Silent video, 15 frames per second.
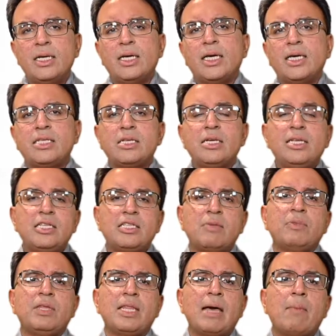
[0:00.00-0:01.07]
It's certainly
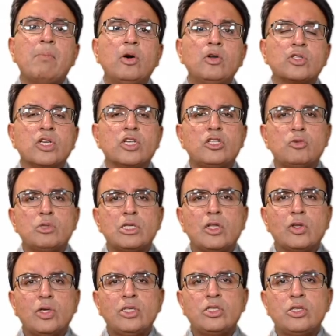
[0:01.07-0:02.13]
something that most customers are
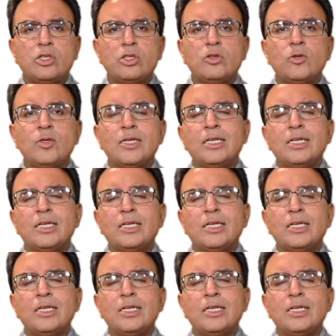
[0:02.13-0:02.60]
looking to do.